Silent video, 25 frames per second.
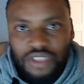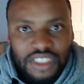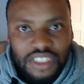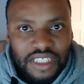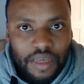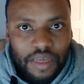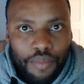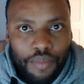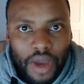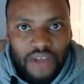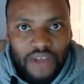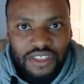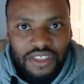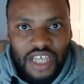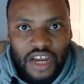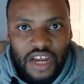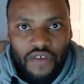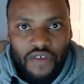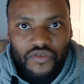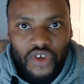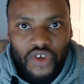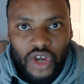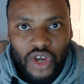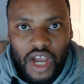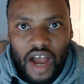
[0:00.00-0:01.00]
don't step
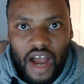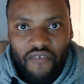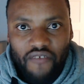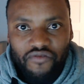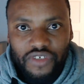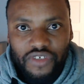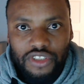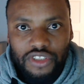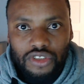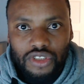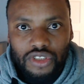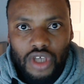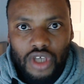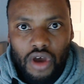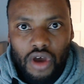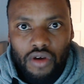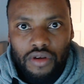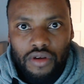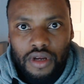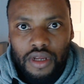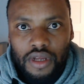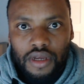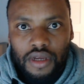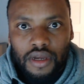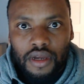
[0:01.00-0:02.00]
outside of your comfort
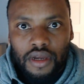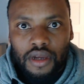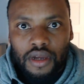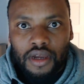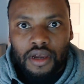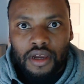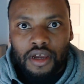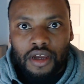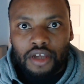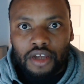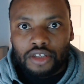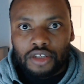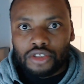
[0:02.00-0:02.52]
zone,